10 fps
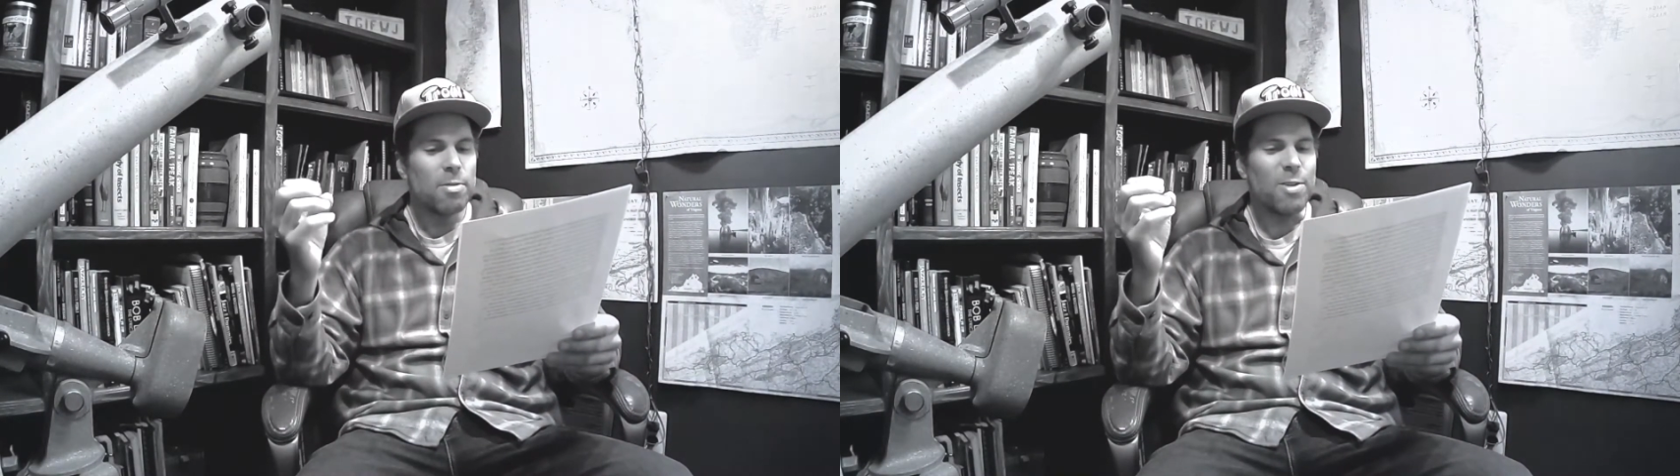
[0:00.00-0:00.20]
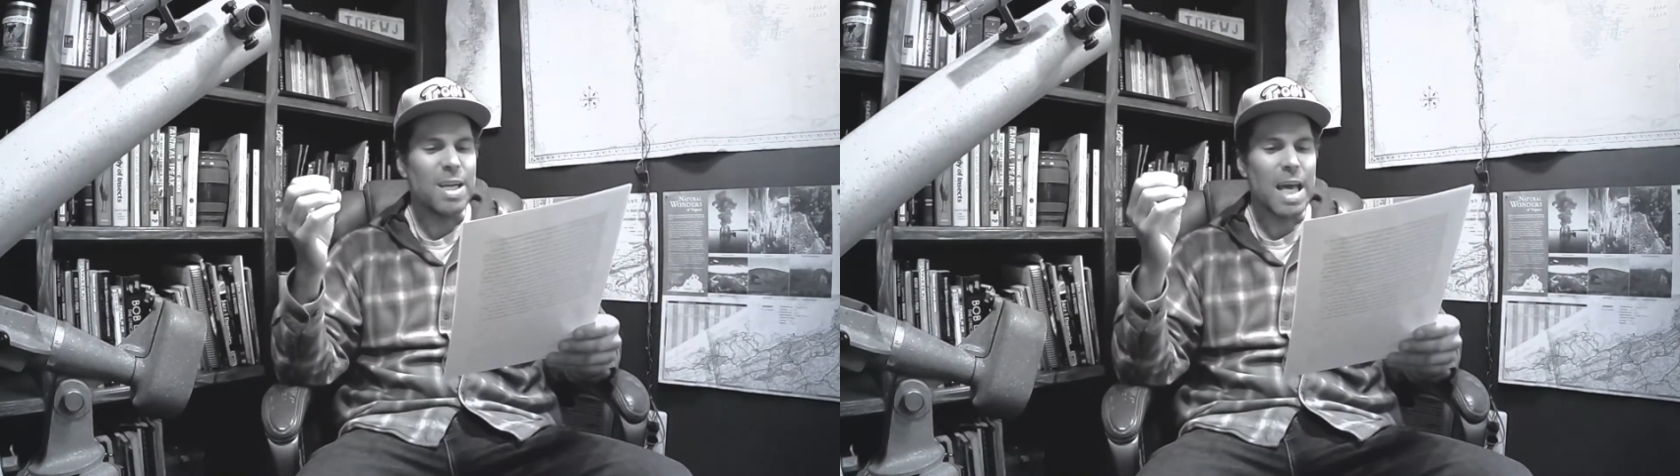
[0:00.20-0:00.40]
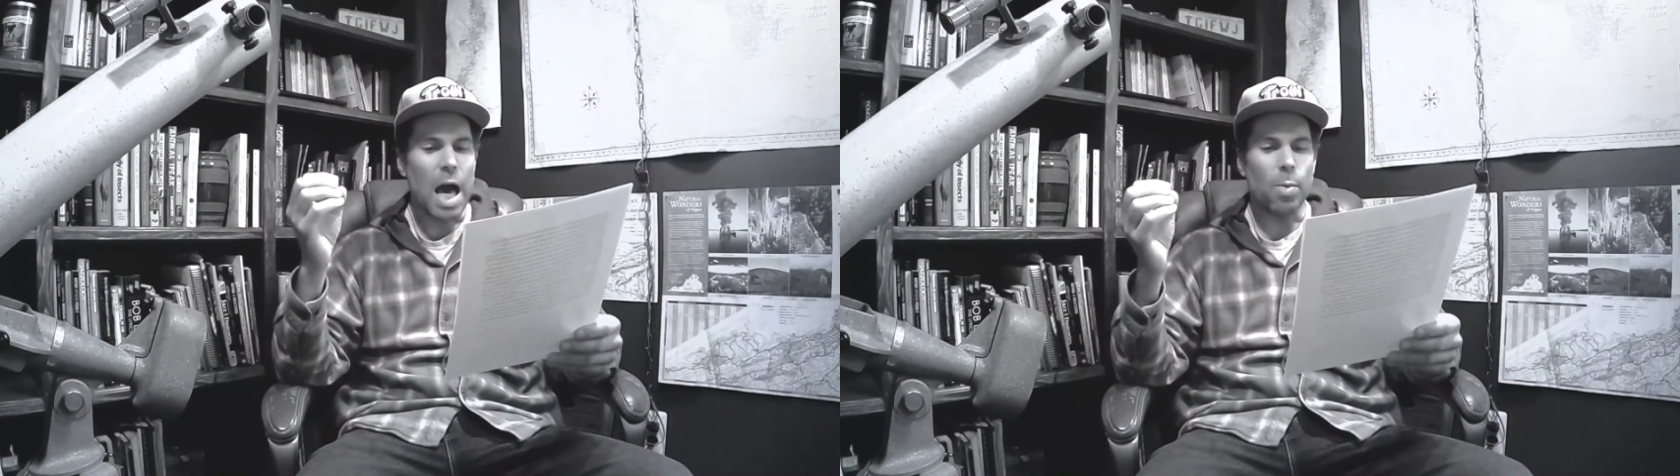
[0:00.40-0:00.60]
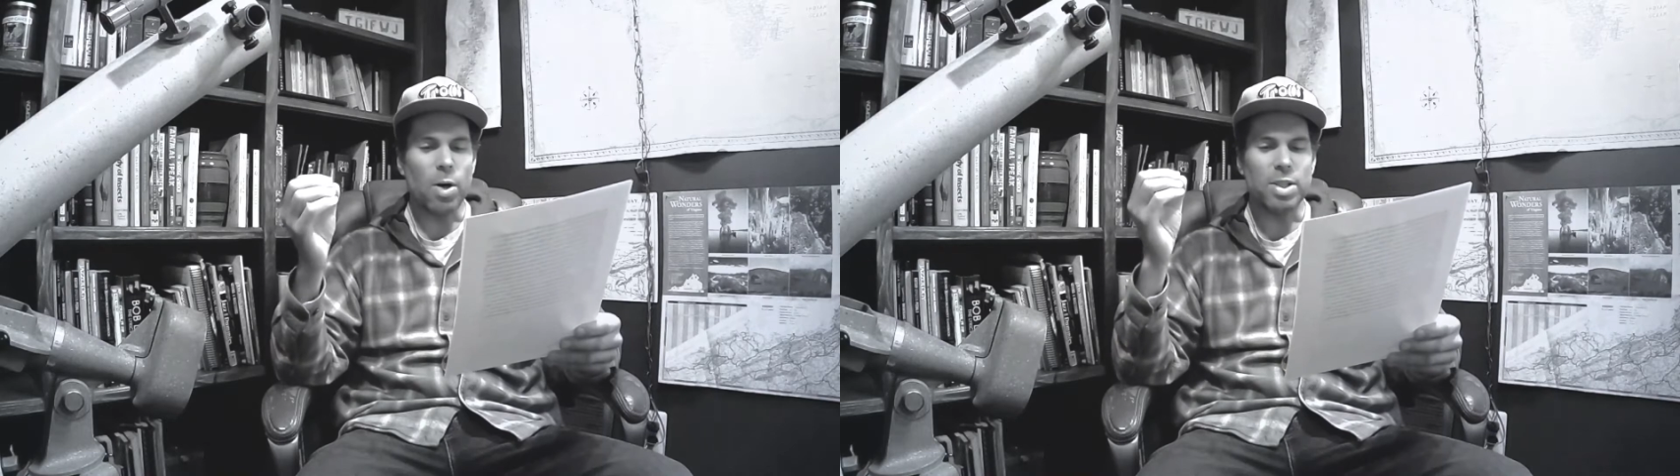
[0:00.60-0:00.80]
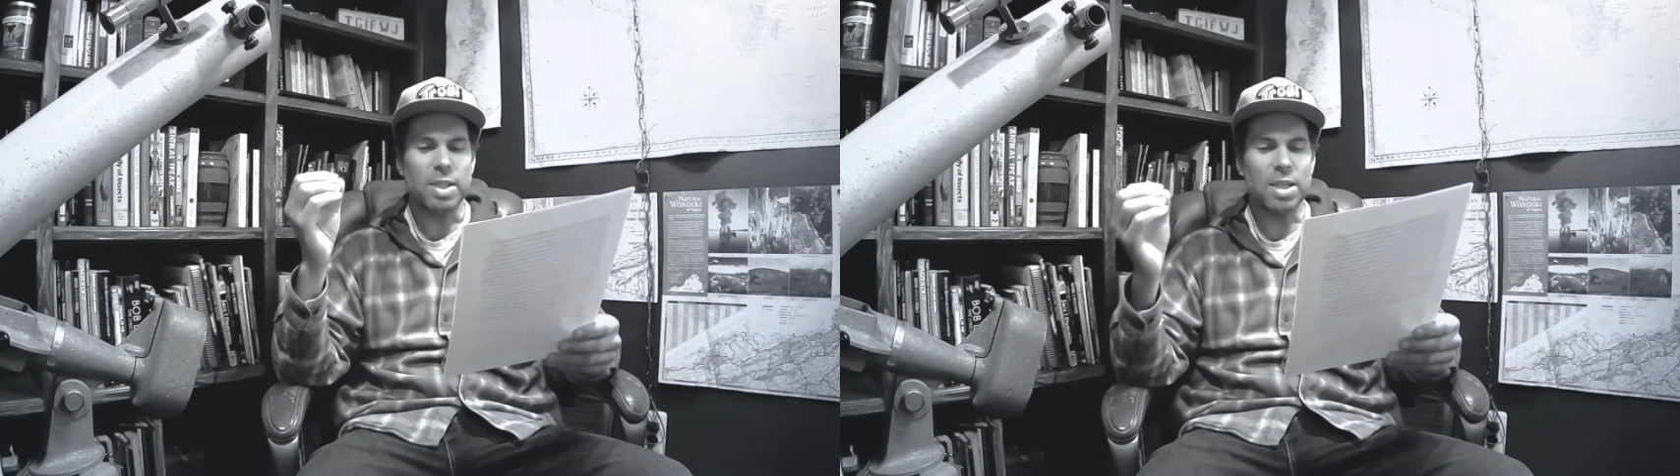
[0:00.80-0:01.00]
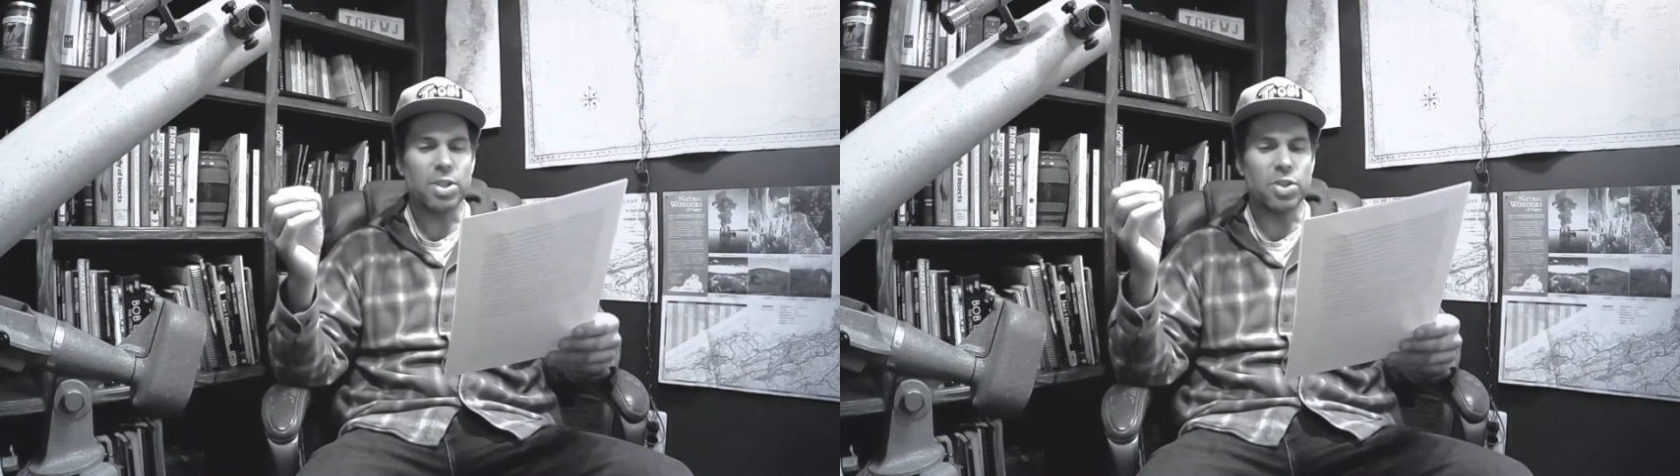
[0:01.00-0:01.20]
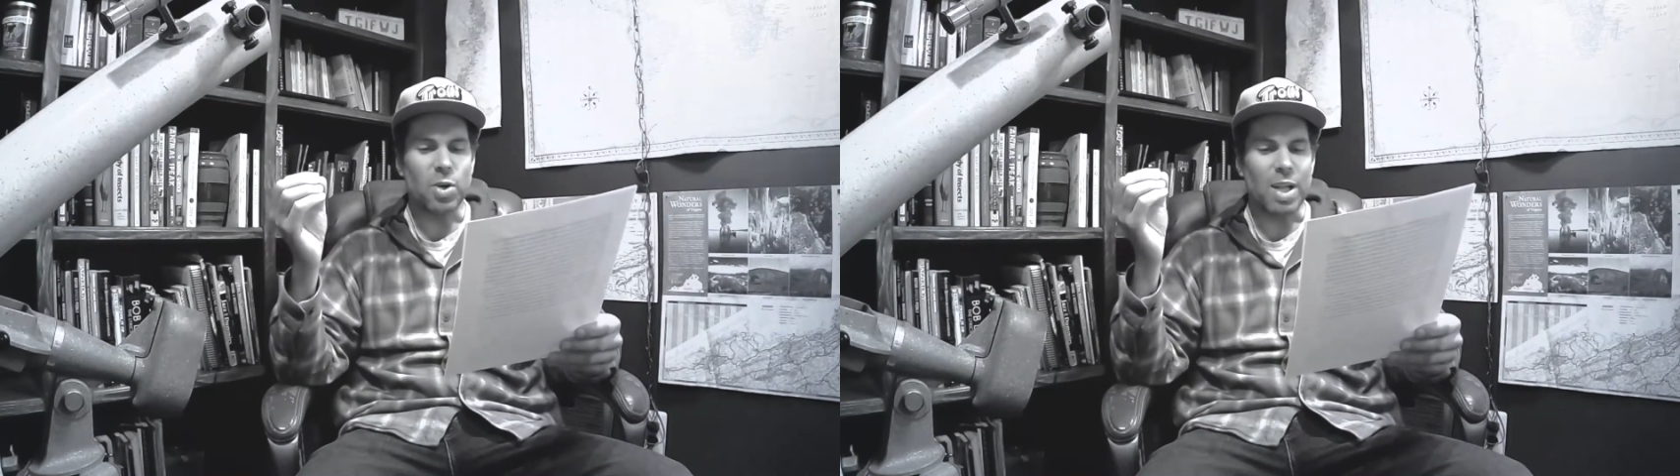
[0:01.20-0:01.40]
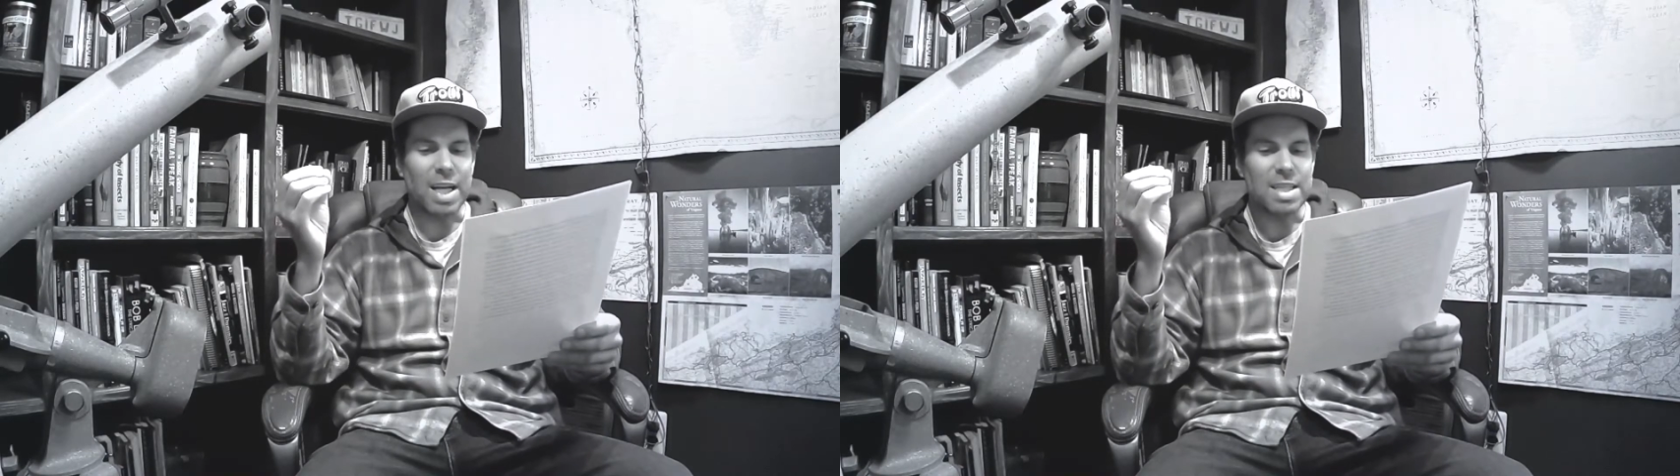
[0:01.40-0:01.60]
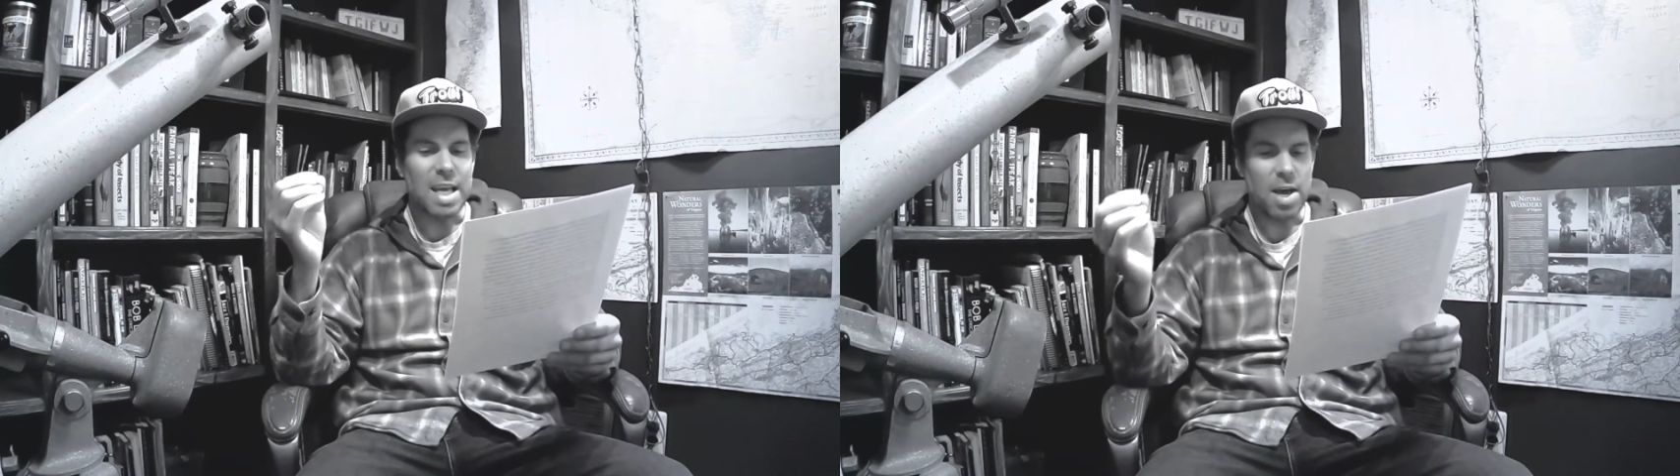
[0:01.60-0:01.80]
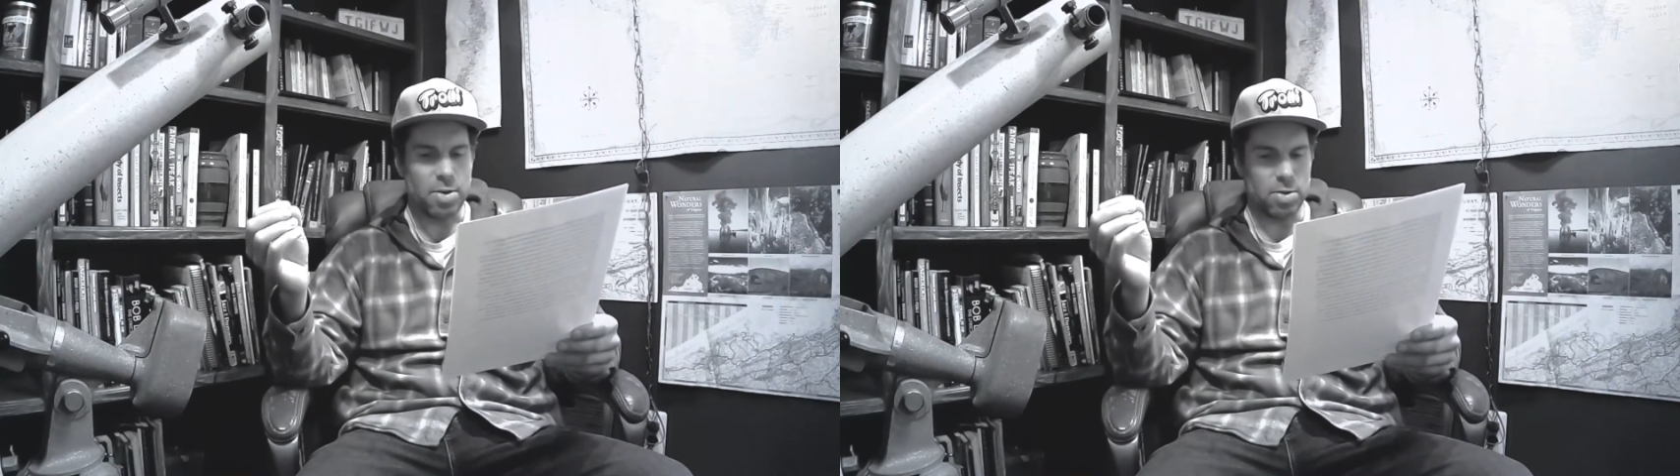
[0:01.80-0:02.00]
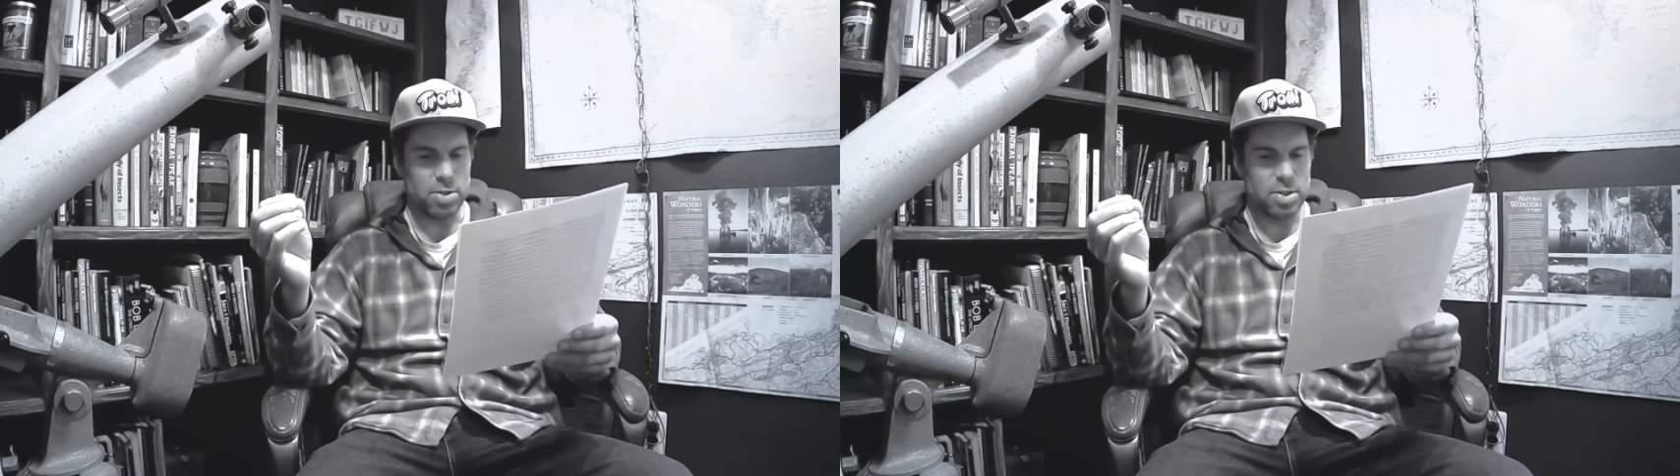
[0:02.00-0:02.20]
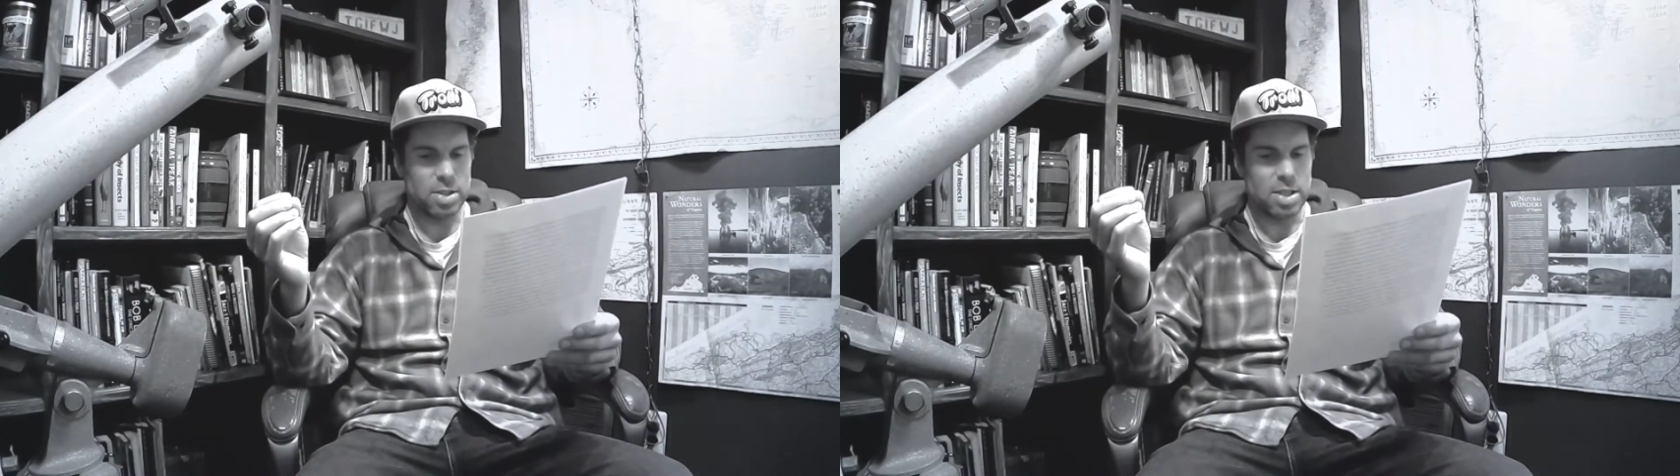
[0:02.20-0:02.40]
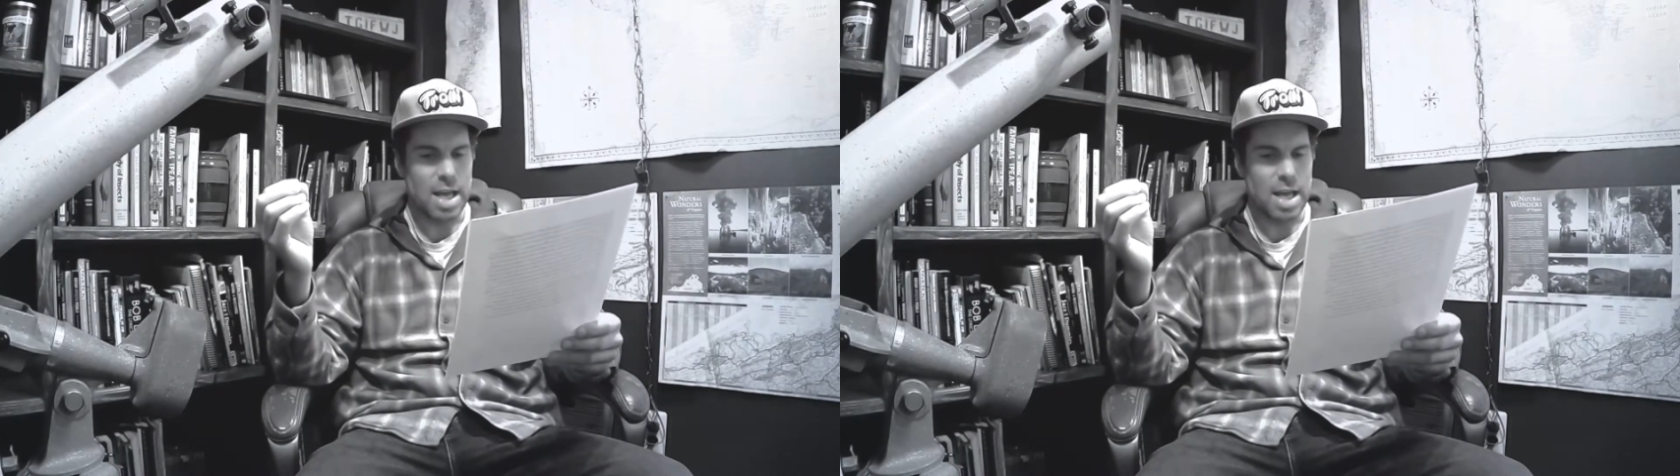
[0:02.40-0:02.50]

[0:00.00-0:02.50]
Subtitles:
Funny how our senses are like tethers